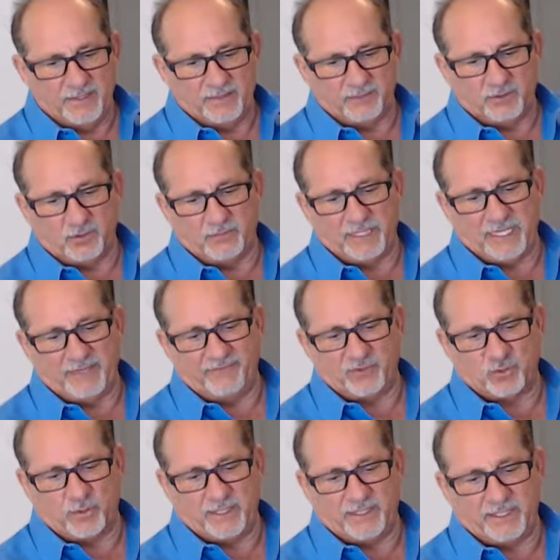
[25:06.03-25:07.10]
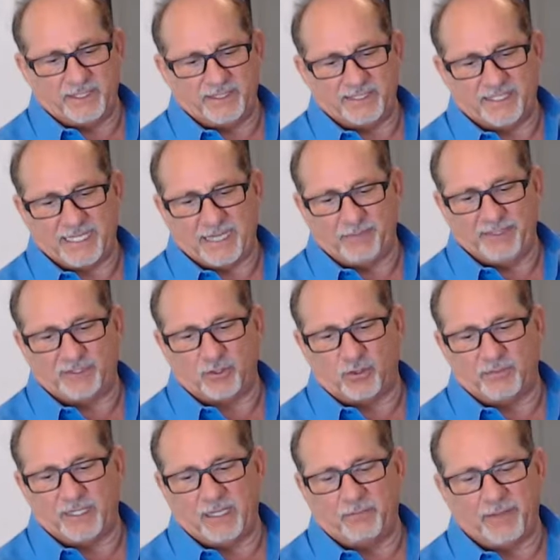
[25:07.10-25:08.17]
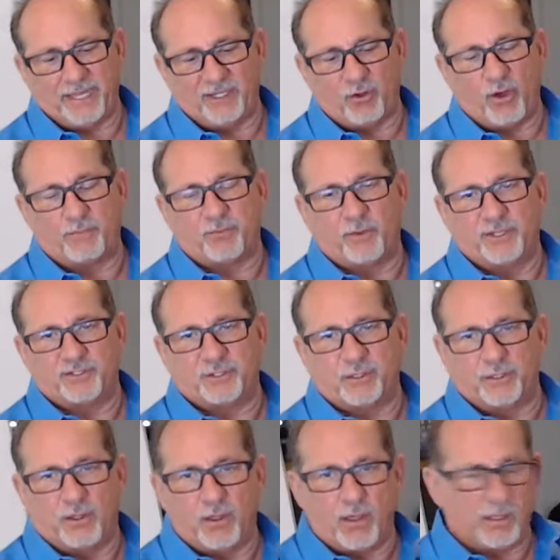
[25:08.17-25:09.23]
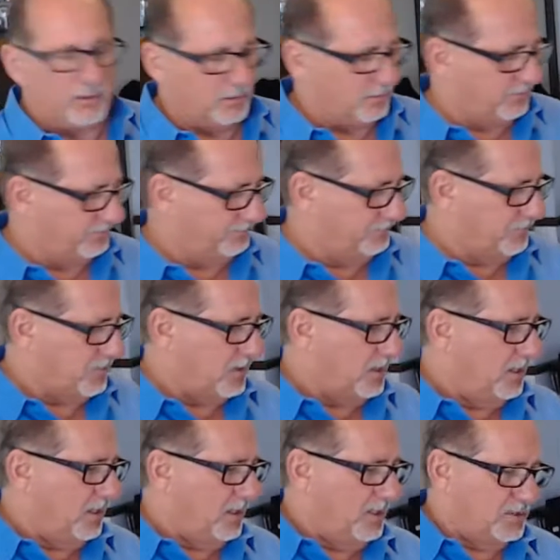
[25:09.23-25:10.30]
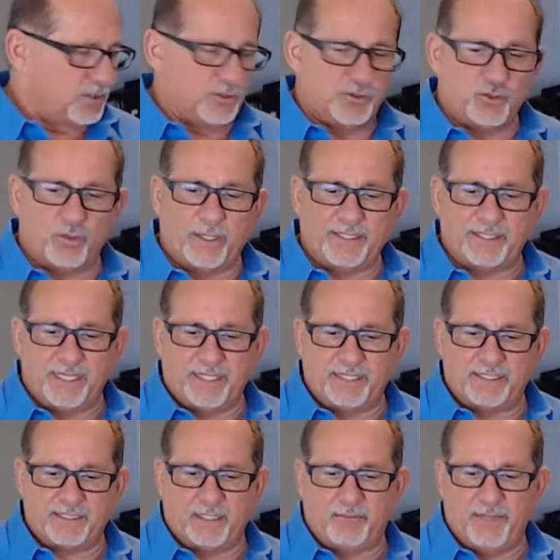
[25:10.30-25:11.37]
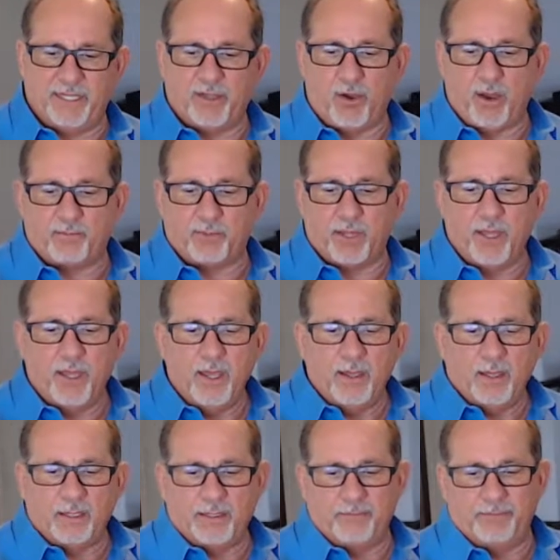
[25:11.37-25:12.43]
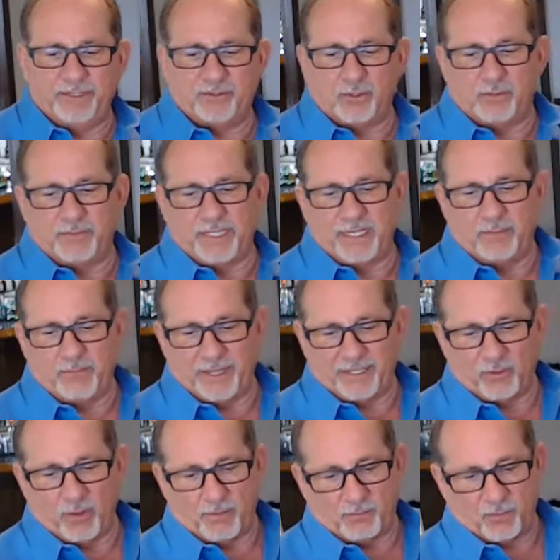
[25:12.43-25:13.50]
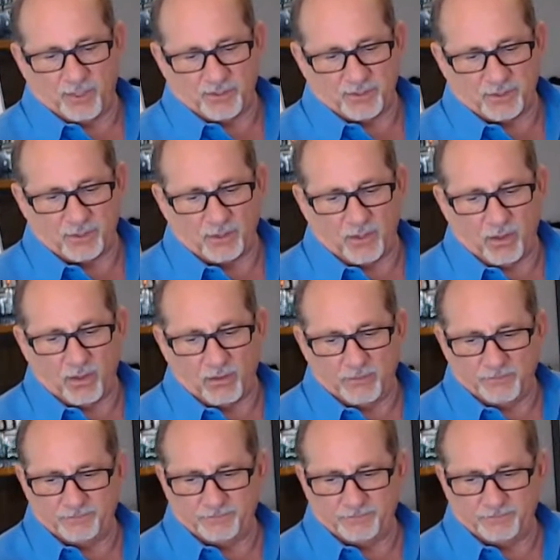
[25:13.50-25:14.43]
Terminating a joint tenancy can be terminated by an operational law. So joint tenants can be terminated by an operational law.